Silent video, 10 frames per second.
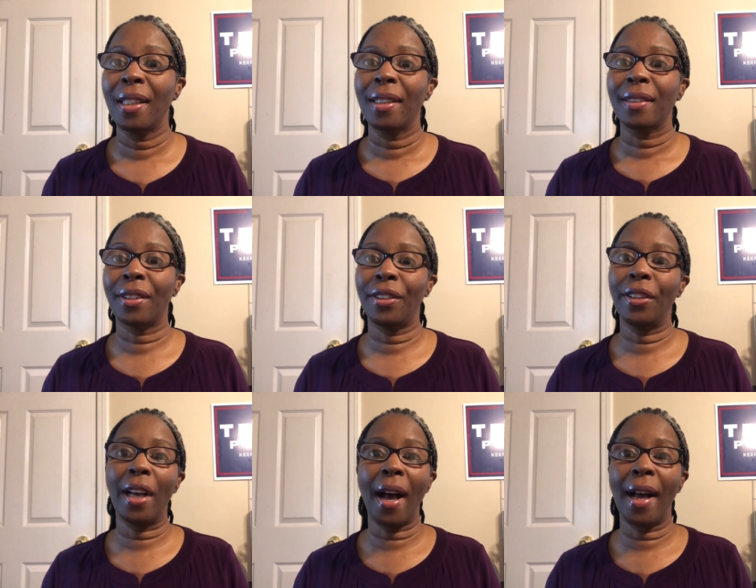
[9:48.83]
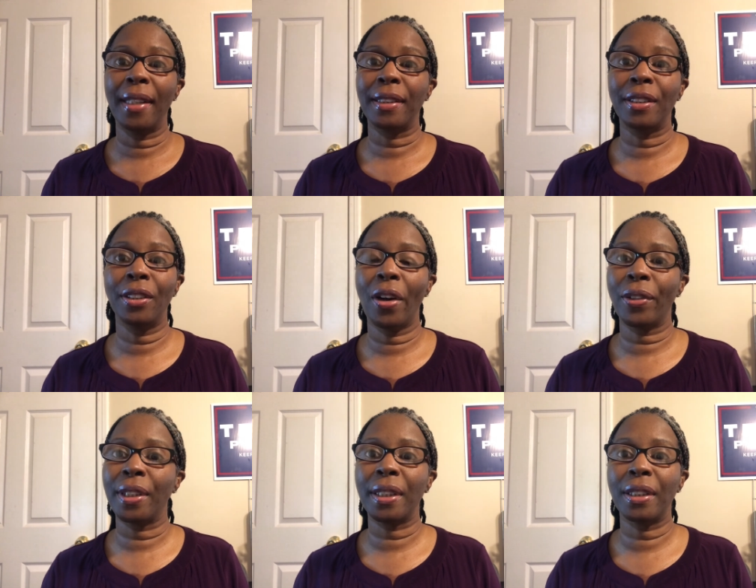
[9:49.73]
So you guys, you know,
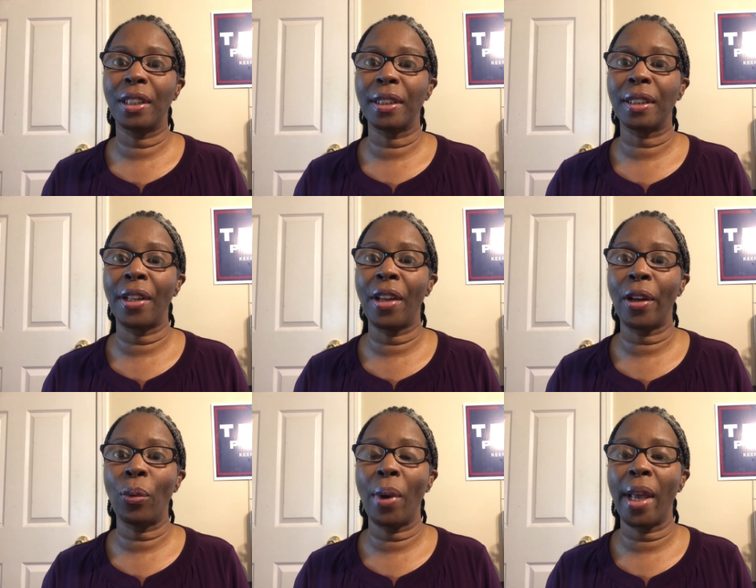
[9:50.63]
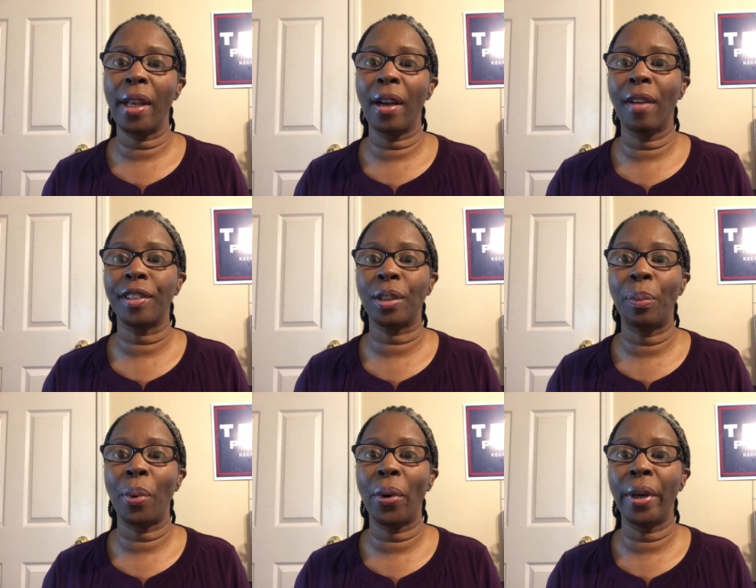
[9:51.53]
this is just another way of
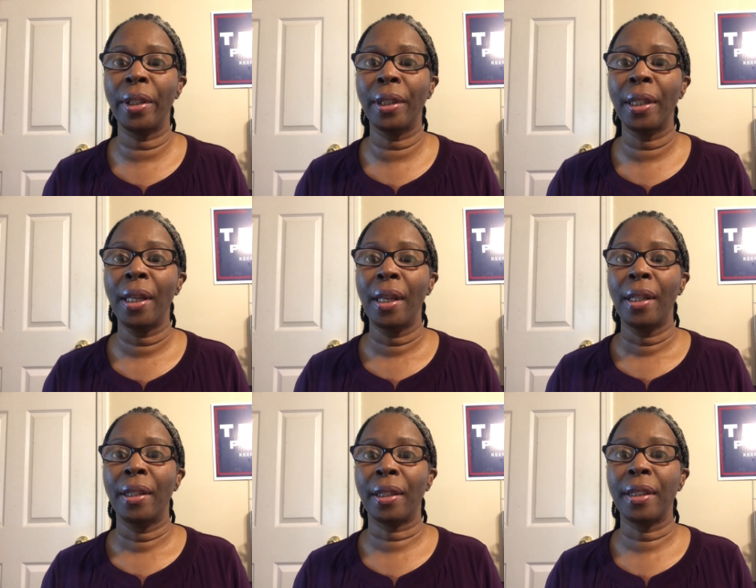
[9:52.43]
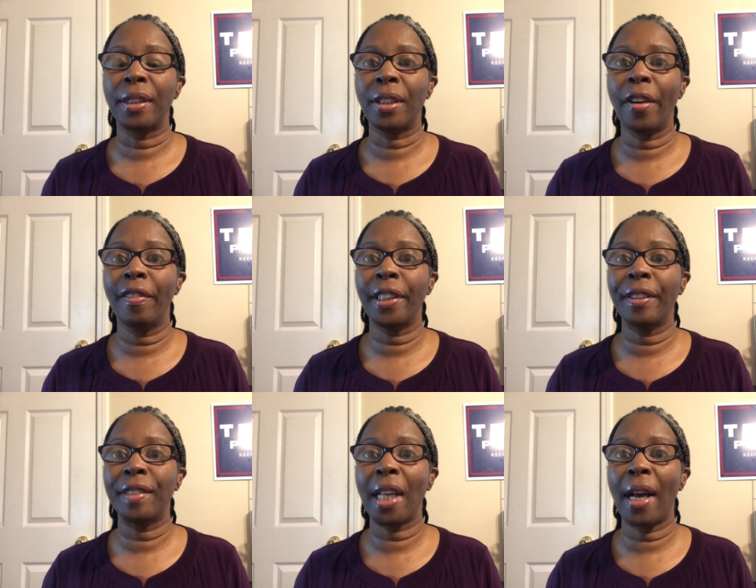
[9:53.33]
supporting the
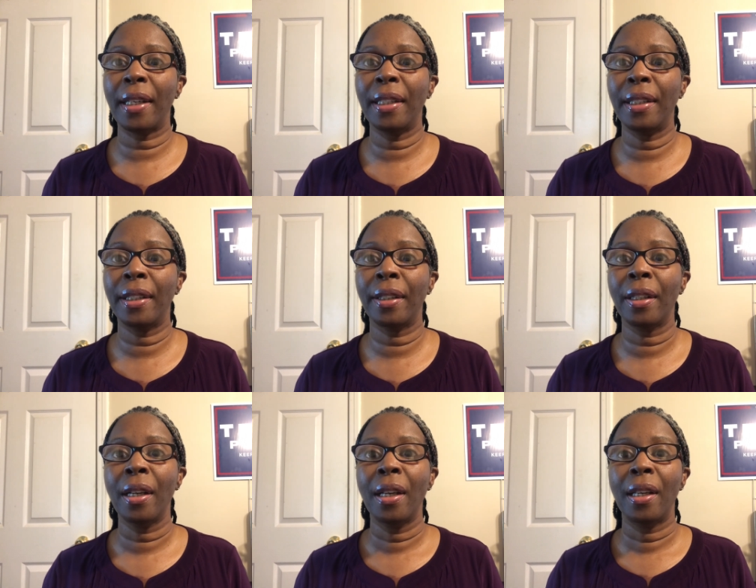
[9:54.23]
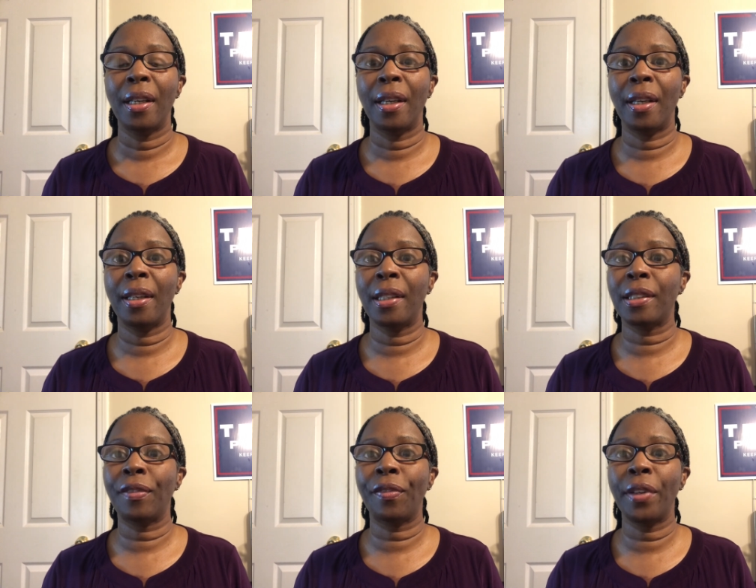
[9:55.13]
conservatives out here. It's
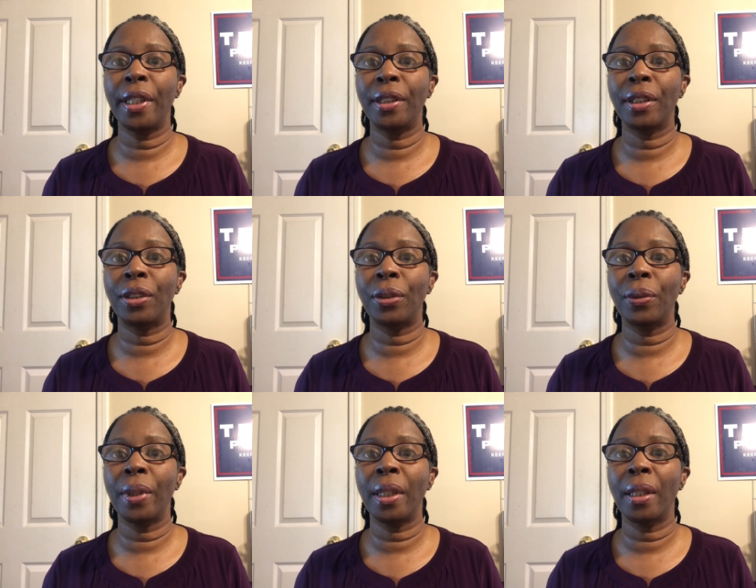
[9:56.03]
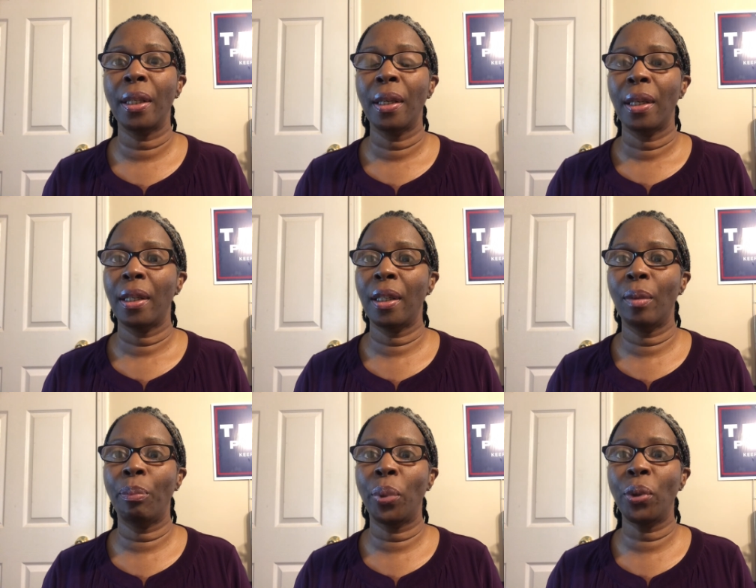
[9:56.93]
free to do it.
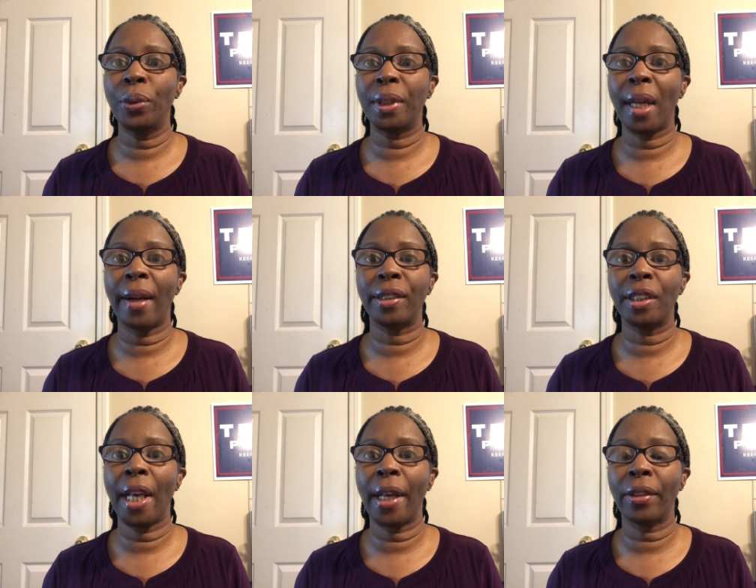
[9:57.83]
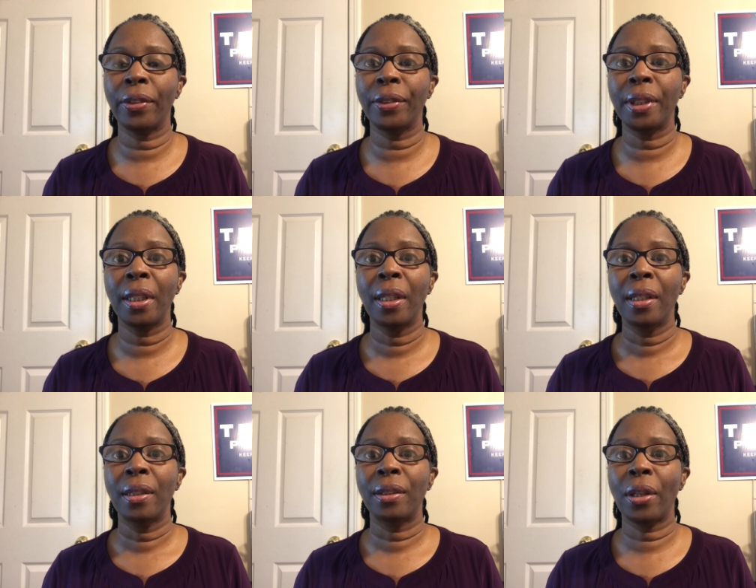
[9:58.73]
It boosts our channels
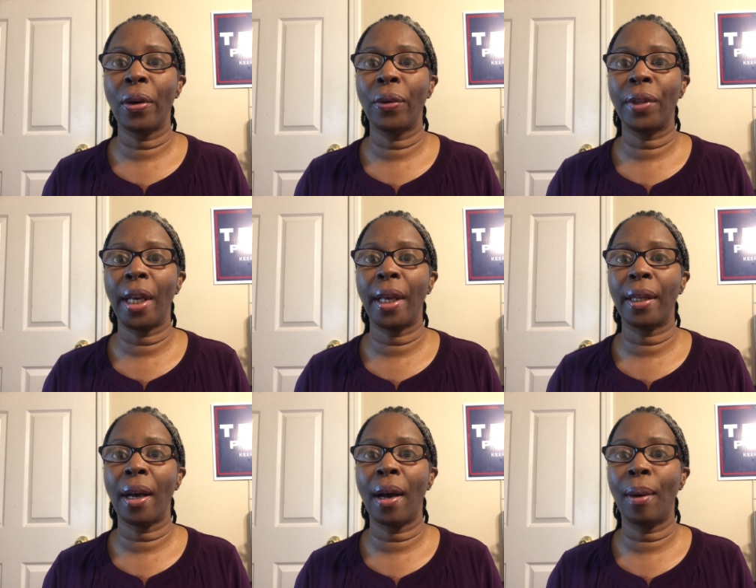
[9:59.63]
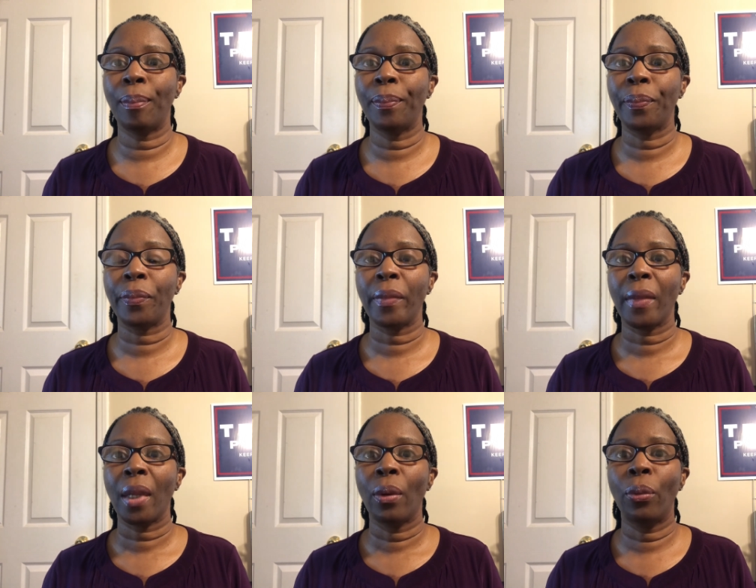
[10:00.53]
so that um,
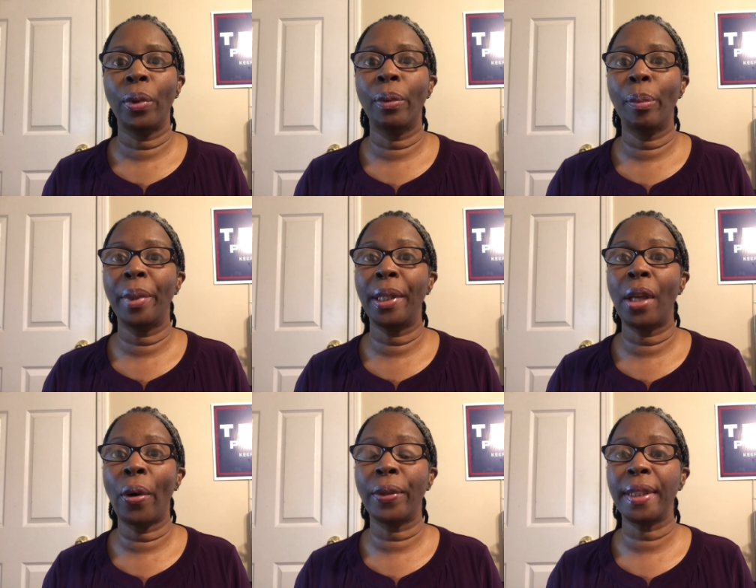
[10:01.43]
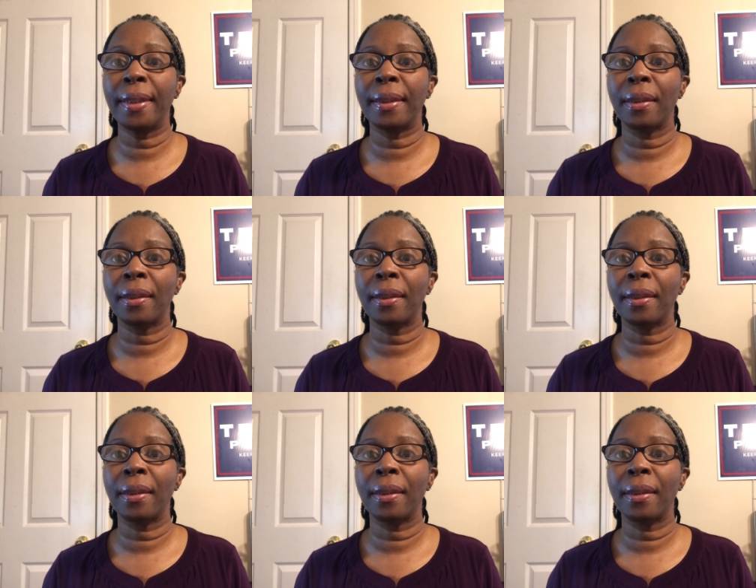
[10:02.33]
we will be noticed